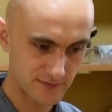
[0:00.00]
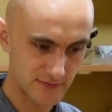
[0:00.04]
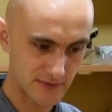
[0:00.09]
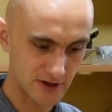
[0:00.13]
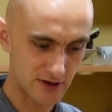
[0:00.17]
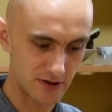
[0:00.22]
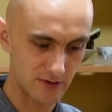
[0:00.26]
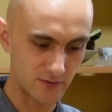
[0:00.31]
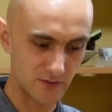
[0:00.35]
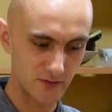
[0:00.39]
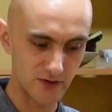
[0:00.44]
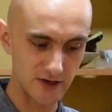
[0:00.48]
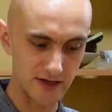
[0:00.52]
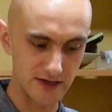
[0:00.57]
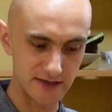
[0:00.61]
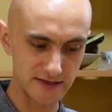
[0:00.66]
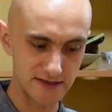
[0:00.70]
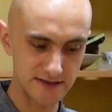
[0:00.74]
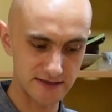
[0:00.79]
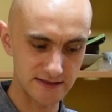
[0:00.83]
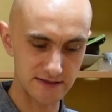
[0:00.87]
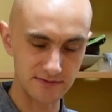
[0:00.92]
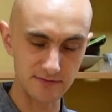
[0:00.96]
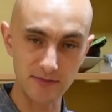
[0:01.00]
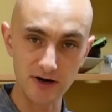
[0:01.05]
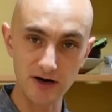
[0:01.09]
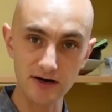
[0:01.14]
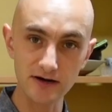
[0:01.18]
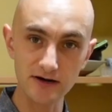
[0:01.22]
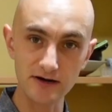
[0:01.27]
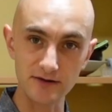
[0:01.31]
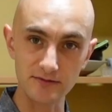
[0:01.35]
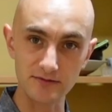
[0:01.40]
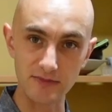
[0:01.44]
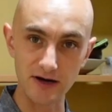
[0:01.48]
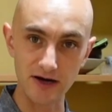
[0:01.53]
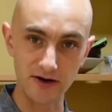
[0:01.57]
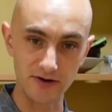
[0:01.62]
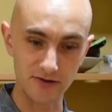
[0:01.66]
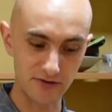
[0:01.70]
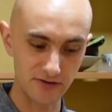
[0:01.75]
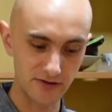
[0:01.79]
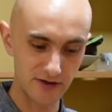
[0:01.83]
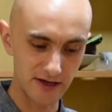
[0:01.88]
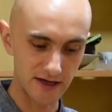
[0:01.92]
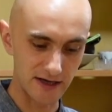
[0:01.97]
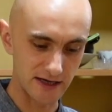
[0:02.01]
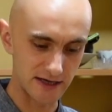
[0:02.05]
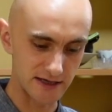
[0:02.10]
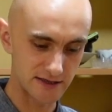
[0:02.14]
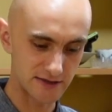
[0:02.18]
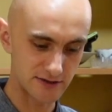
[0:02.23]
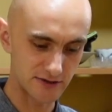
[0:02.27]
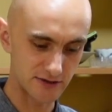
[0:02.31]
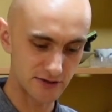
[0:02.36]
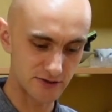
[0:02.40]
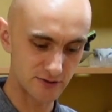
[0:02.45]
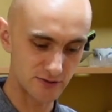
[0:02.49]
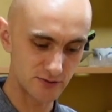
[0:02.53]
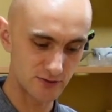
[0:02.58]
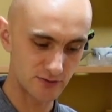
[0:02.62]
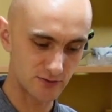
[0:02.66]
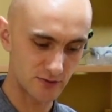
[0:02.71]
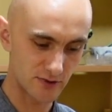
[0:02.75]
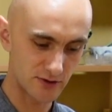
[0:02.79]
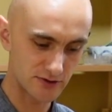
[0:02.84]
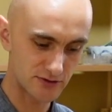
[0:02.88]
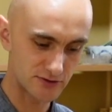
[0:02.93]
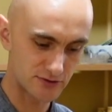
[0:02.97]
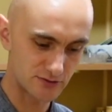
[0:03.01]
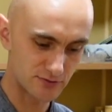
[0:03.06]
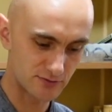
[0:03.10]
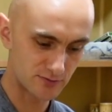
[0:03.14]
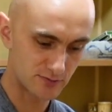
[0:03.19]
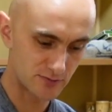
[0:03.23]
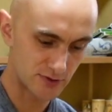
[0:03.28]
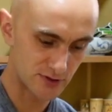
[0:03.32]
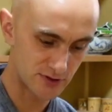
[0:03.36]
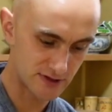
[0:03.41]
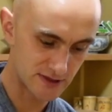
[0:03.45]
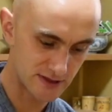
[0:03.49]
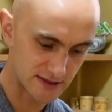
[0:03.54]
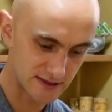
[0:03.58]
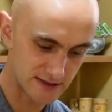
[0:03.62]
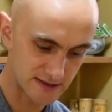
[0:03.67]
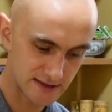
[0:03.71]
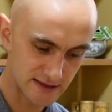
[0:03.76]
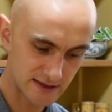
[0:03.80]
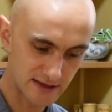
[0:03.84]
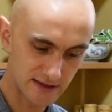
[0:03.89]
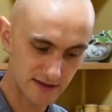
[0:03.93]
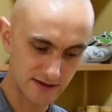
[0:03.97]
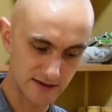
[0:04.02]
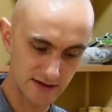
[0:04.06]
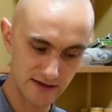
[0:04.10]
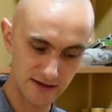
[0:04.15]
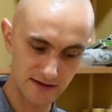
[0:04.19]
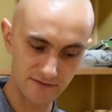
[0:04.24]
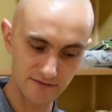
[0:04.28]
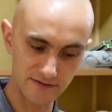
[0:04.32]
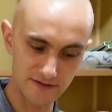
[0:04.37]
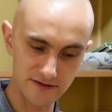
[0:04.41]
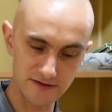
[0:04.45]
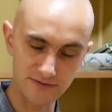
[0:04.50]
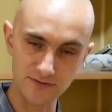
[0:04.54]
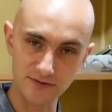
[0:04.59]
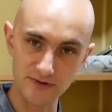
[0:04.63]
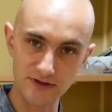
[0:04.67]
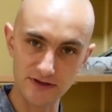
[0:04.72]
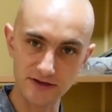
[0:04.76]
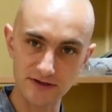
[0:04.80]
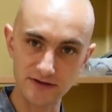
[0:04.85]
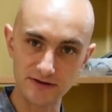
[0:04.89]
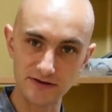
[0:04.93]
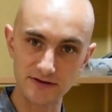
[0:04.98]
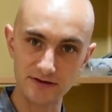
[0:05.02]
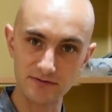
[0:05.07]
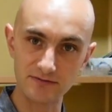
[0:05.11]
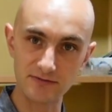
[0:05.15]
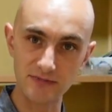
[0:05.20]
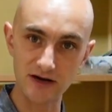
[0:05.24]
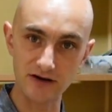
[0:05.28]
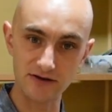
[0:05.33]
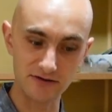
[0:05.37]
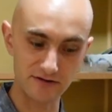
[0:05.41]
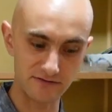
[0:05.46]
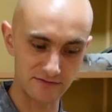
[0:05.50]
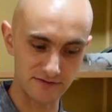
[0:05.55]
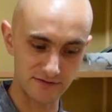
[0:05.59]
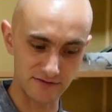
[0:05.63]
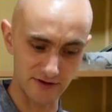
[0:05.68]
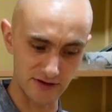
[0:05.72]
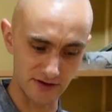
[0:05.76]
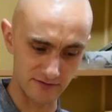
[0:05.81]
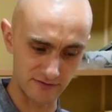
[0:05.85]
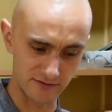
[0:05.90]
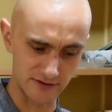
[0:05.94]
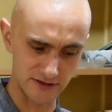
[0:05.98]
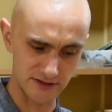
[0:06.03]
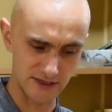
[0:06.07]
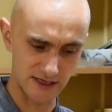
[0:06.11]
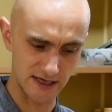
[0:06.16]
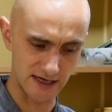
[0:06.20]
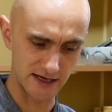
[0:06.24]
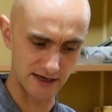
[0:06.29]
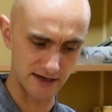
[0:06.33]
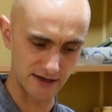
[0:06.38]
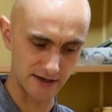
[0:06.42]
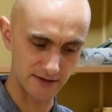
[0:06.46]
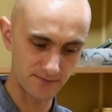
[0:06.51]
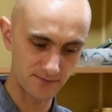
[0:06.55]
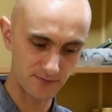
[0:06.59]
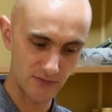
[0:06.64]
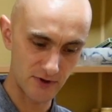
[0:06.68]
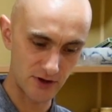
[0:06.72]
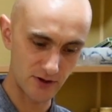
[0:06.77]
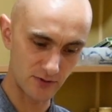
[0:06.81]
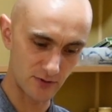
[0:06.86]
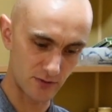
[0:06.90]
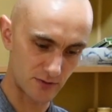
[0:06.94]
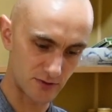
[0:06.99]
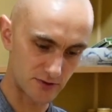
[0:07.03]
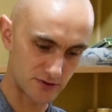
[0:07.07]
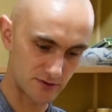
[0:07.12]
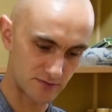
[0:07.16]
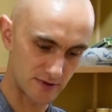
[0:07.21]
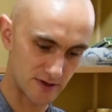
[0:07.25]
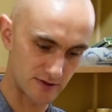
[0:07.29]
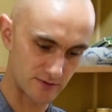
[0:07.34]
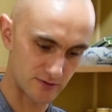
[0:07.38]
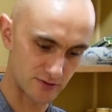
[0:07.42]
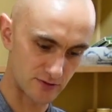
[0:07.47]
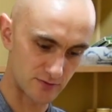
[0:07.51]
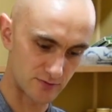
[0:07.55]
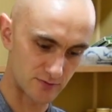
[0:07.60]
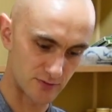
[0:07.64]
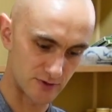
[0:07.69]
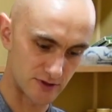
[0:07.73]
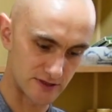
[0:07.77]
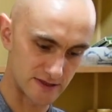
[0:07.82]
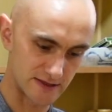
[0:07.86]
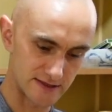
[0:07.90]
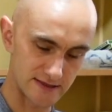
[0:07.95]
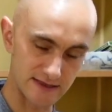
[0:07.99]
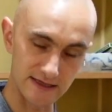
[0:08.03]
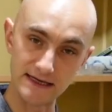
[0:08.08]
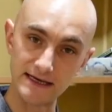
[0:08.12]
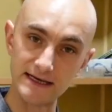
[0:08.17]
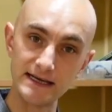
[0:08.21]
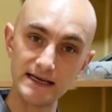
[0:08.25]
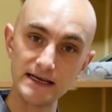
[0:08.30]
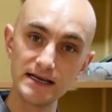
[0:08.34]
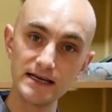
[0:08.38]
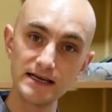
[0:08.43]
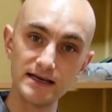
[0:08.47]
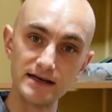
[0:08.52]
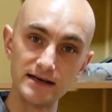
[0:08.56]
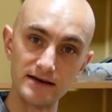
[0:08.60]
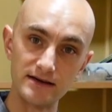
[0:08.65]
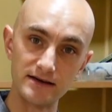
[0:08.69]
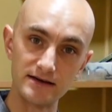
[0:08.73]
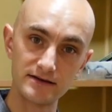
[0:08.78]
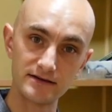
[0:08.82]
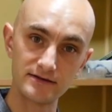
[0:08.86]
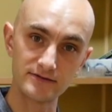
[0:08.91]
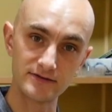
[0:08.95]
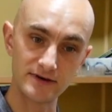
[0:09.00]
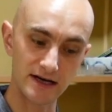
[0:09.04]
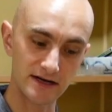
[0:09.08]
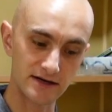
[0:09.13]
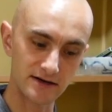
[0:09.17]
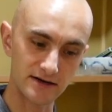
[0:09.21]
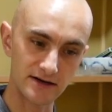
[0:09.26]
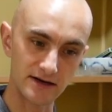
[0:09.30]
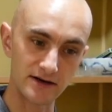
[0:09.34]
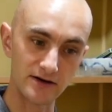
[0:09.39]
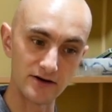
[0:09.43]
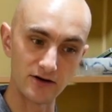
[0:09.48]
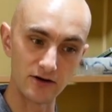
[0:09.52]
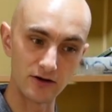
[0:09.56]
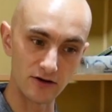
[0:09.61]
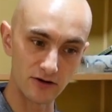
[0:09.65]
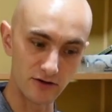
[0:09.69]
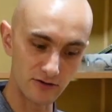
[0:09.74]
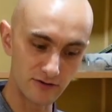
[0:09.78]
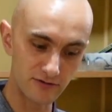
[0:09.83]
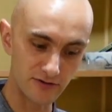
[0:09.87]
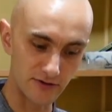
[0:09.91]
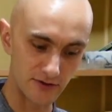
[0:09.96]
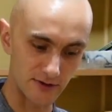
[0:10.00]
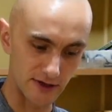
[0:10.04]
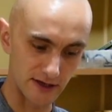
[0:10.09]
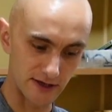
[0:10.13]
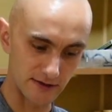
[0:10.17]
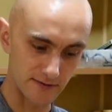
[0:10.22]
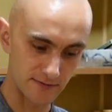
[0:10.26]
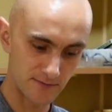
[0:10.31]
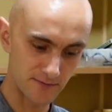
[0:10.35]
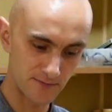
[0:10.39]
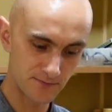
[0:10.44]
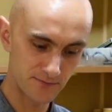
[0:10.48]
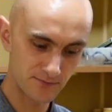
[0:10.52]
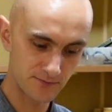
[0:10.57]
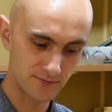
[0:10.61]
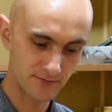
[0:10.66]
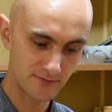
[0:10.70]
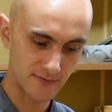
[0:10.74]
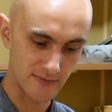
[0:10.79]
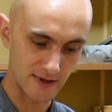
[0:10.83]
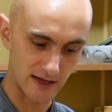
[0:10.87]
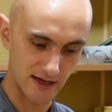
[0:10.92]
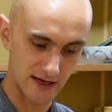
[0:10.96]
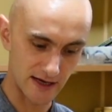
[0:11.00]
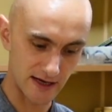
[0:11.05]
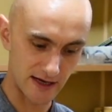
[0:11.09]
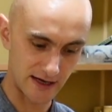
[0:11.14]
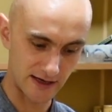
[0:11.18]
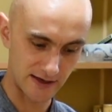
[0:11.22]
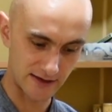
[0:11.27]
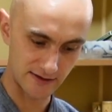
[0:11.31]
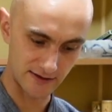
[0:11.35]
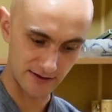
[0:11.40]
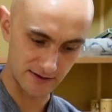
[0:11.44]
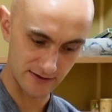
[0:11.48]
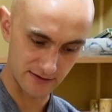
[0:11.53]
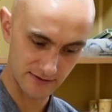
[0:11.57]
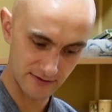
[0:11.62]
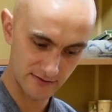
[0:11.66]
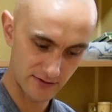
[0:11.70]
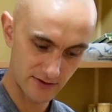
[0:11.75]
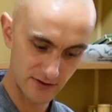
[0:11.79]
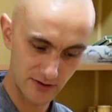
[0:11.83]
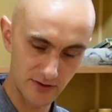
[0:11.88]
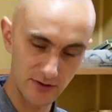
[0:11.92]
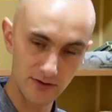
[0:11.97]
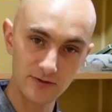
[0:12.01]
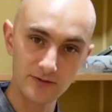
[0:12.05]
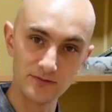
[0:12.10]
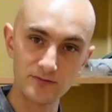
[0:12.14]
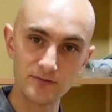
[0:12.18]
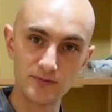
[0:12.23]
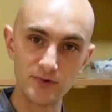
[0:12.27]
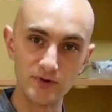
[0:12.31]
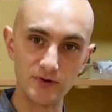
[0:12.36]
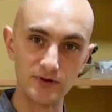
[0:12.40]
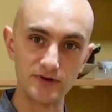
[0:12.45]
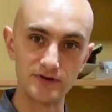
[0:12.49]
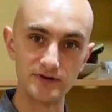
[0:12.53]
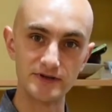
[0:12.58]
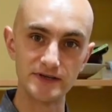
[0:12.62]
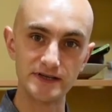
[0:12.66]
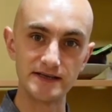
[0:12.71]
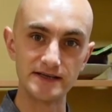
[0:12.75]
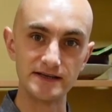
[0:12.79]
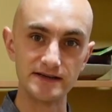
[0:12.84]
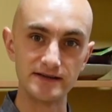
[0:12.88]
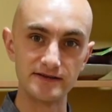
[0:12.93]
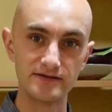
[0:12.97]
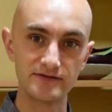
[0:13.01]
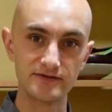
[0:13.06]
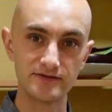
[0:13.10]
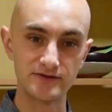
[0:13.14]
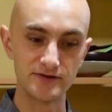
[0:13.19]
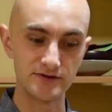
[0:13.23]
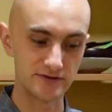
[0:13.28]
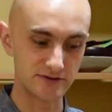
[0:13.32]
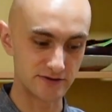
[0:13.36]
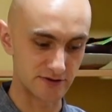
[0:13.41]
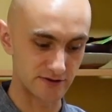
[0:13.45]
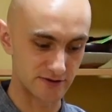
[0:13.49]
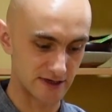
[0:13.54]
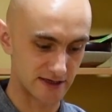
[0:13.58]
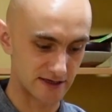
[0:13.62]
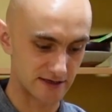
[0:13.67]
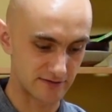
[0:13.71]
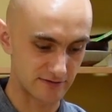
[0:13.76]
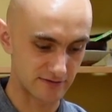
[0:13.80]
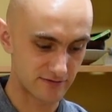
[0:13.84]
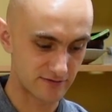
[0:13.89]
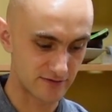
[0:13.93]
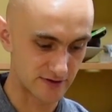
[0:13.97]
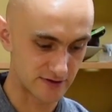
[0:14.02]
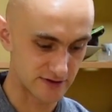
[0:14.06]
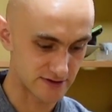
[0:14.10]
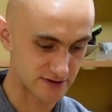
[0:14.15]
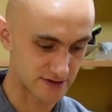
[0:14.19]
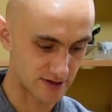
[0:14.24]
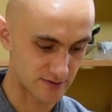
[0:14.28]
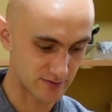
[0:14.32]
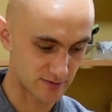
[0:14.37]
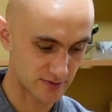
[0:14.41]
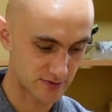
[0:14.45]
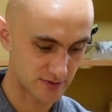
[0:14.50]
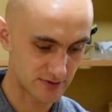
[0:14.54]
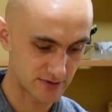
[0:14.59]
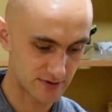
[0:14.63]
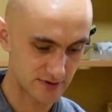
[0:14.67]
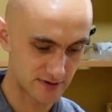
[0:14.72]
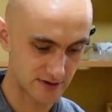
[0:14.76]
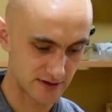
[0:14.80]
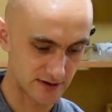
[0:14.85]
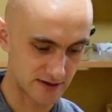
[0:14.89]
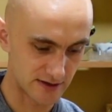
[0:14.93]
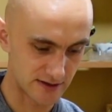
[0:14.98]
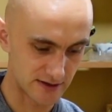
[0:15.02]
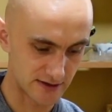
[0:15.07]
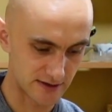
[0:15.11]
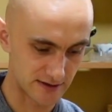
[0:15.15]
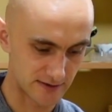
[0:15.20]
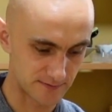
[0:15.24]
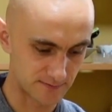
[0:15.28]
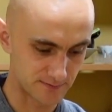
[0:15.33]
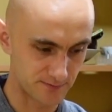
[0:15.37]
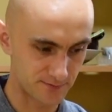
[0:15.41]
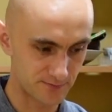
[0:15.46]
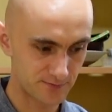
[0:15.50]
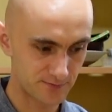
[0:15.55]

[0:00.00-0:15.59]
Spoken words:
come with a smaller mouth, and so you would want to put this, like if this were the mouth of a chaire, you would want to be able to put this in rather than over it and put the tea through so that it fills up the